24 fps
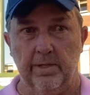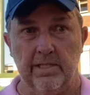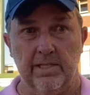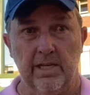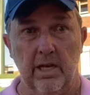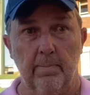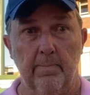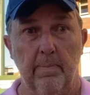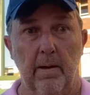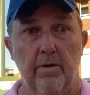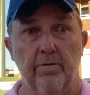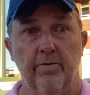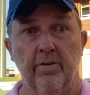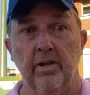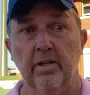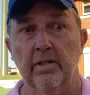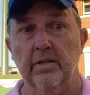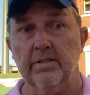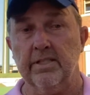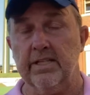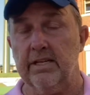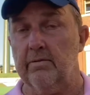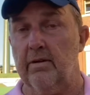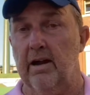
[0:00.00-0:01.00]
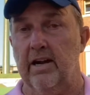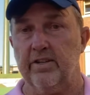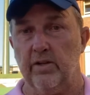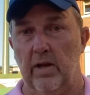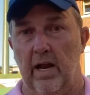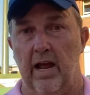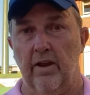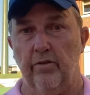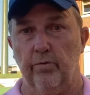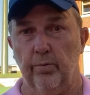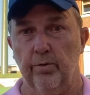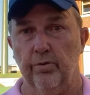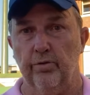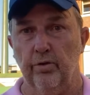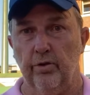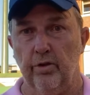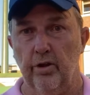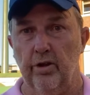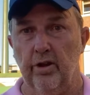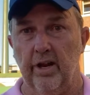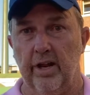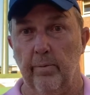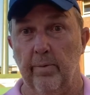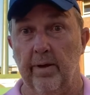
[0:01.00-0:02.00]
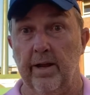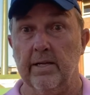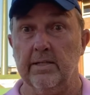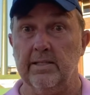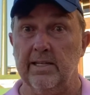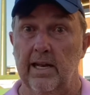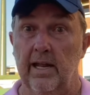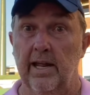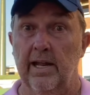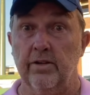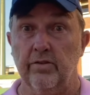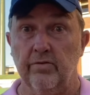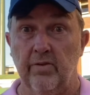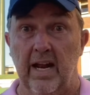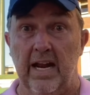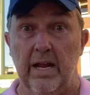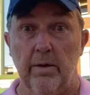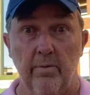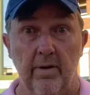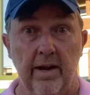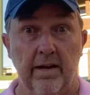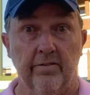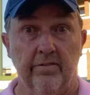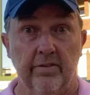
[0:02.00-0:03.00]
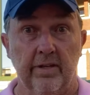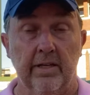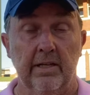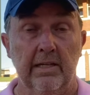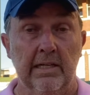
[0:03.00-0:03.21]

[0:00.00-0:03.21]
So both Siraj and Ashwin took early wickets, and Australia were actually